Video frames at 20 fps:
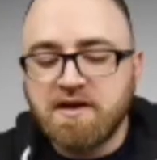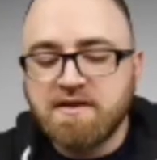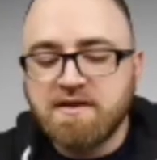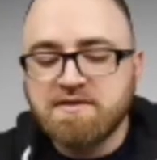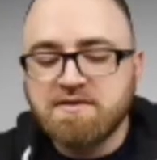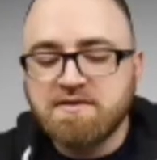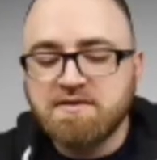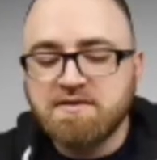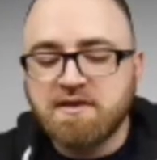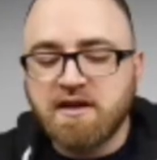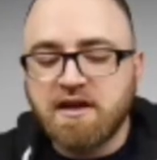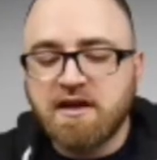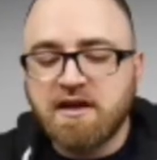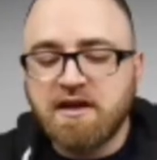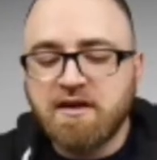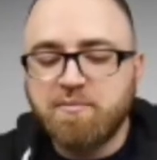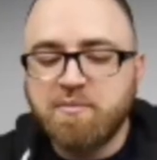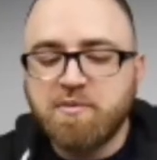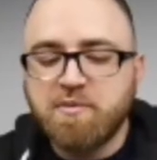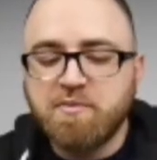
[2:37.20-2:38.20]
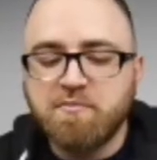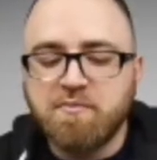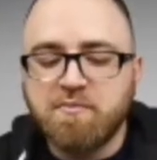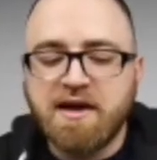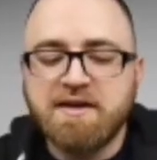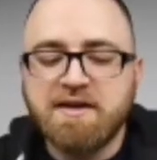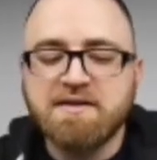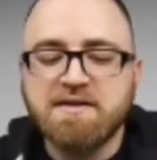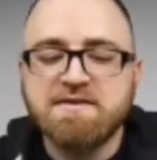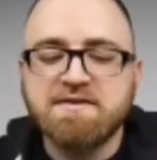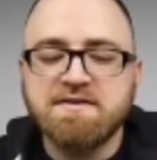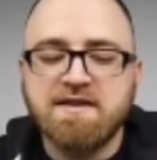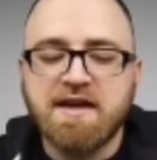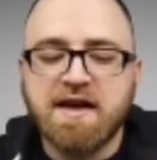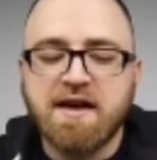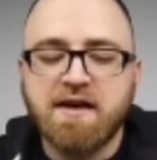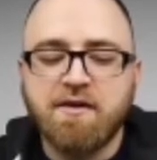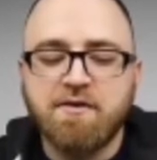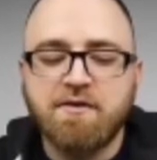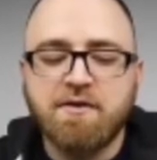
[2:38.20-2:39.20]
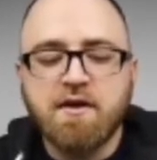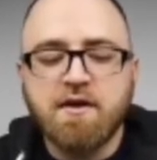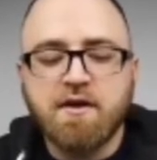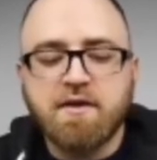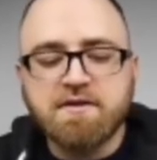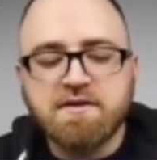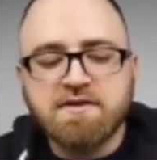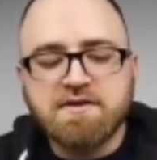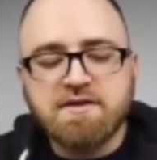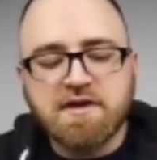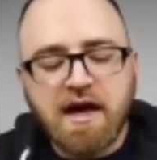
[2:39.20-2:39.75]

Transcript: plus, up, minus, down. On the